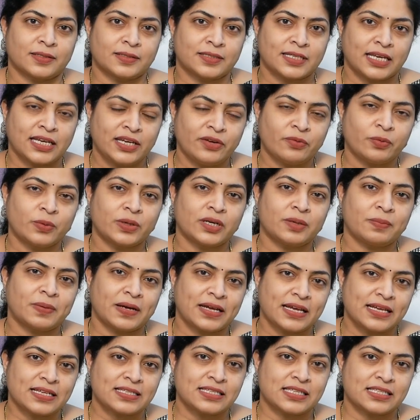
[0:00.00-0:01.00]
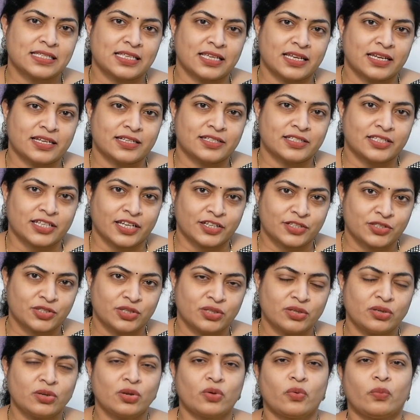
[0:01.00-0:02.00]
delivered by a cesarean
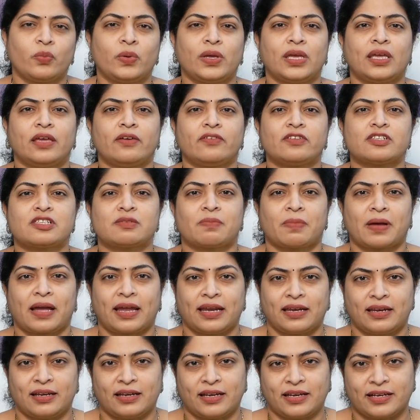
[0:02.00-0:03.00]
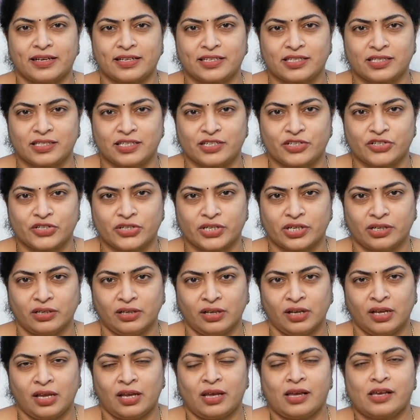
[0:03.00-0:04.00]
section, we give spinal anesthesia
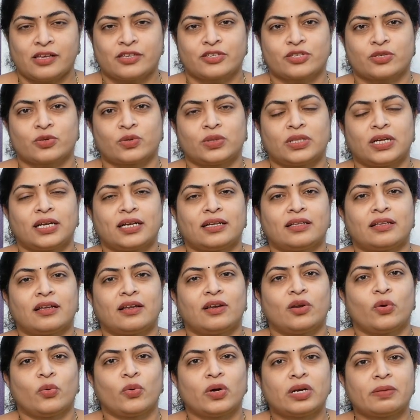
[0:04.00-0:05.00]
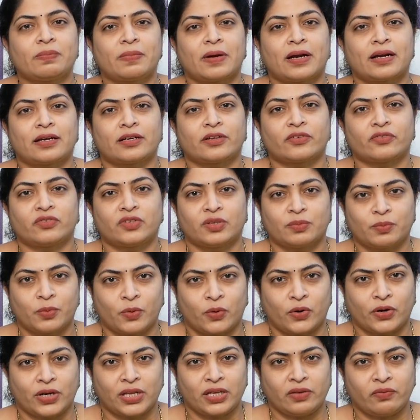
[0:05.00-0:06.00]
so that the lower part of the
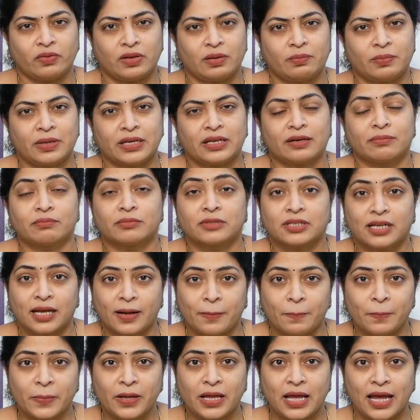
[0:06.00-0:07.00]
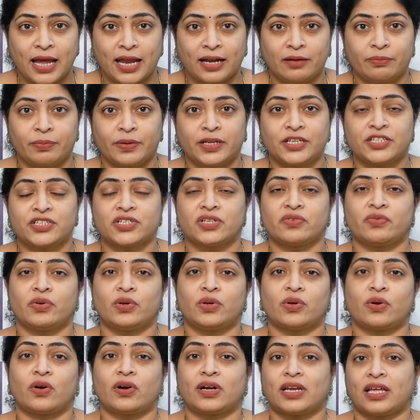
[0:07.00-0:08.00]
body will become numb and patient will
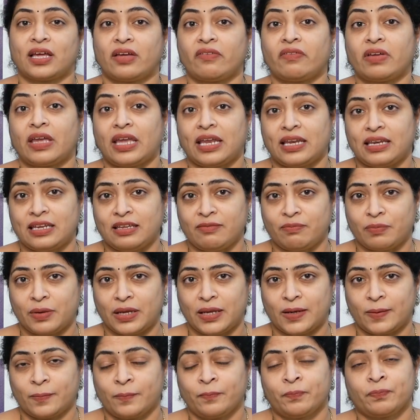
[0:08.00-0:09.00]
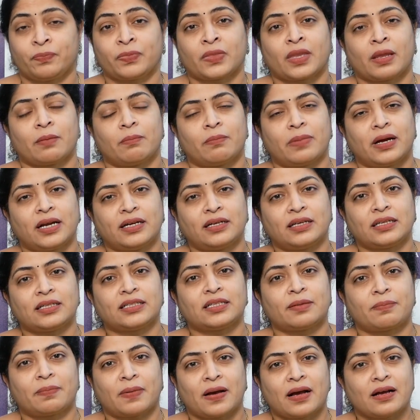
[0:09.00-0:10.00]
not have any pain. But in
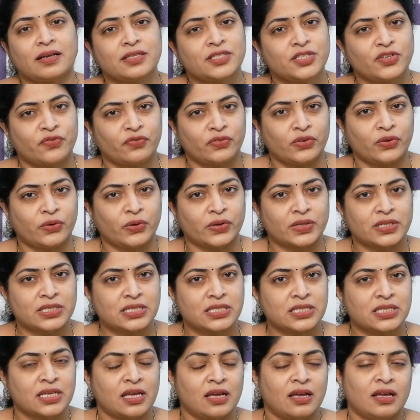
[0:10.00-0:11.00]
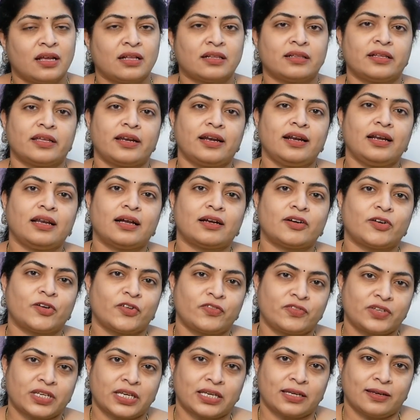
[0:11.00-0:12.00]
the past few years, there are a lot
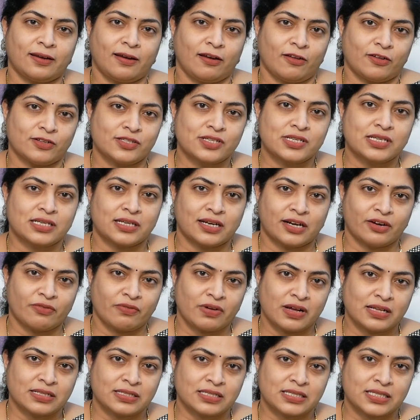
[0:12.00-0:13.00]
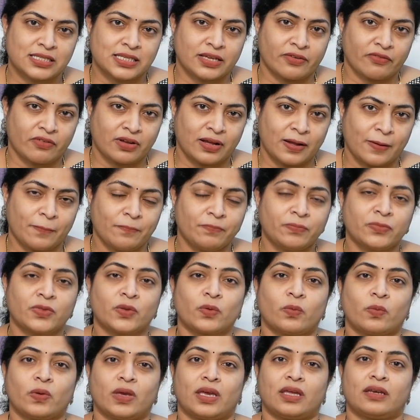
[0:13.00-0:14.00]
of technological advances have come
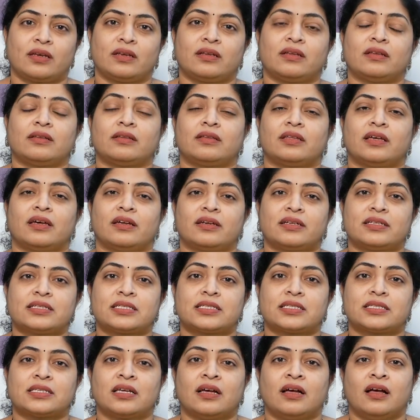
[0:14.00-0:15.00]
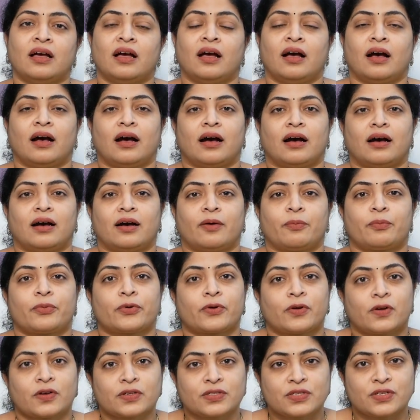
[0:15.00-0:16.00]
wherein there is a
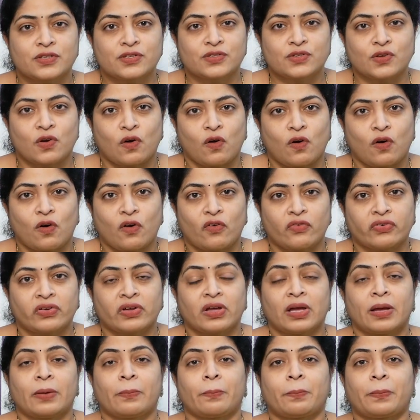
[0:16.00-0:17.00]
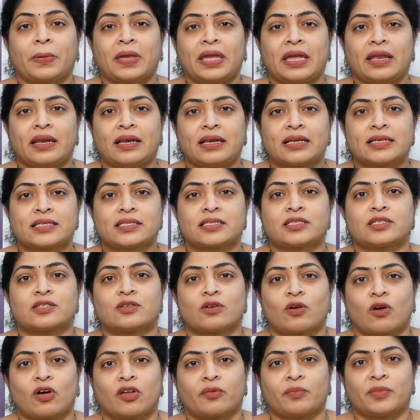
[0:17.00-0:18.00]
process of painless
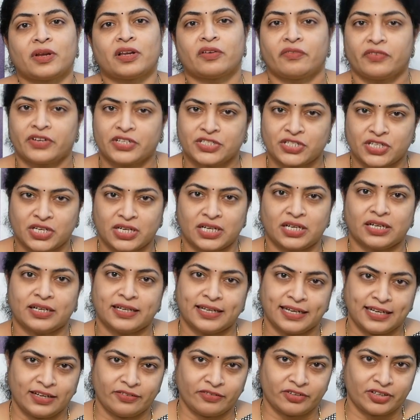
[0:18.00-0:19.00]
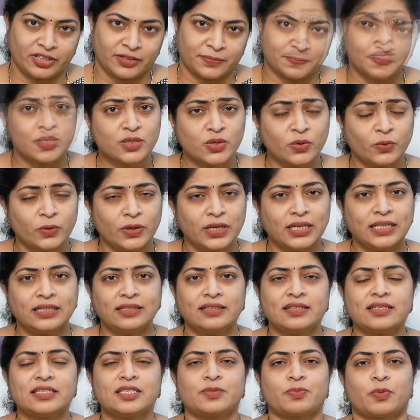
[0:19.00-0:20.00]
normal vaginal delivery. So in
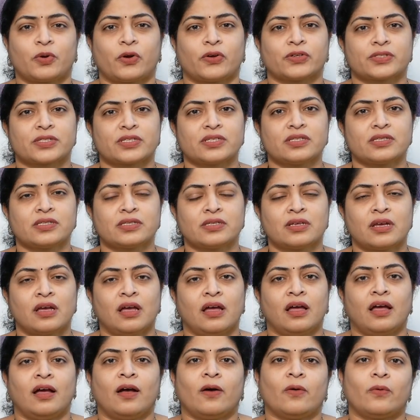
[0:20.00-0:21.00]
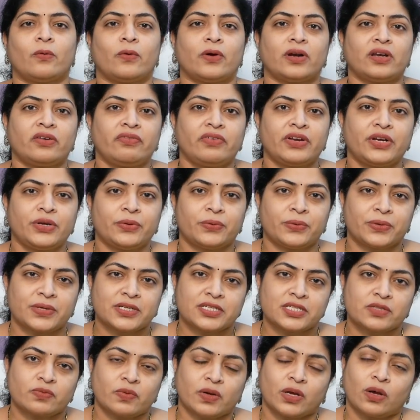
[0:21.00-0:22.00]
this process, what we do
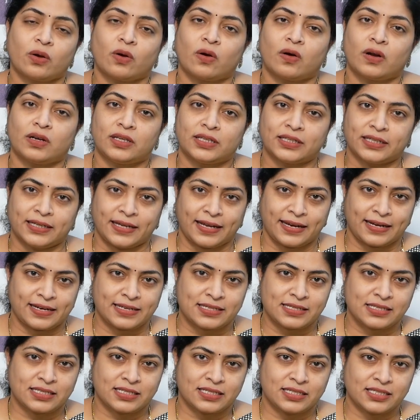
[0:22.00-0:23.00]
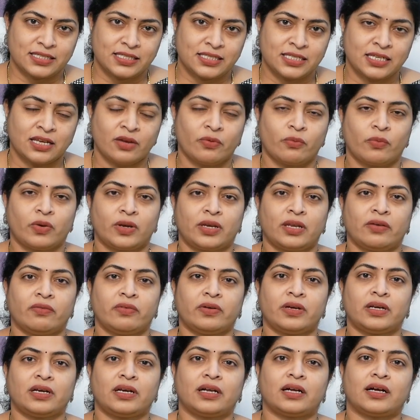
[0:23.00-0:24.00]
is we call the anesthetist.
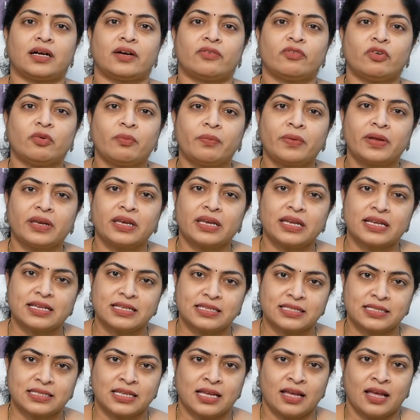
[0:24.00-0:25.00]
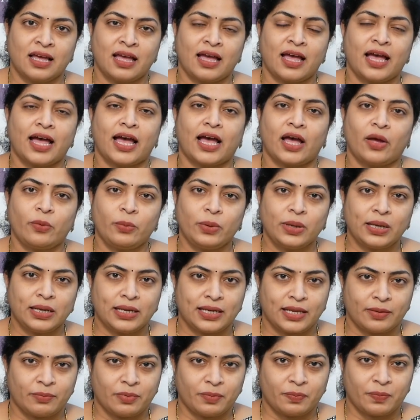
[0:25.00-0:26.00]
Whenever a woman is having
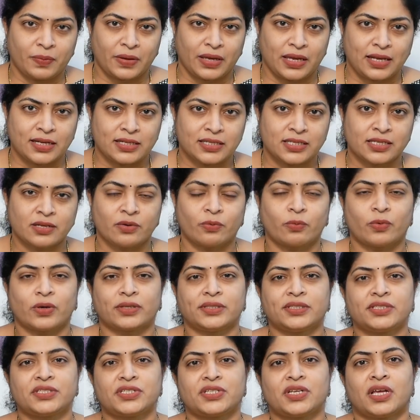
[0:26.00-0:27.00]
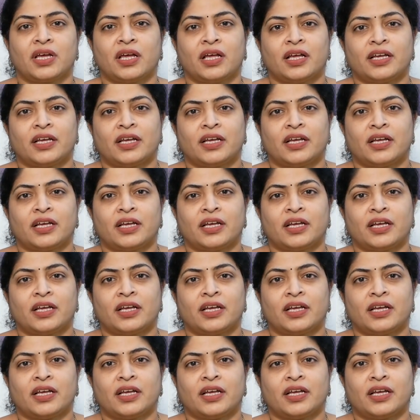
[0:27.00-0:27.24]
labor pains, once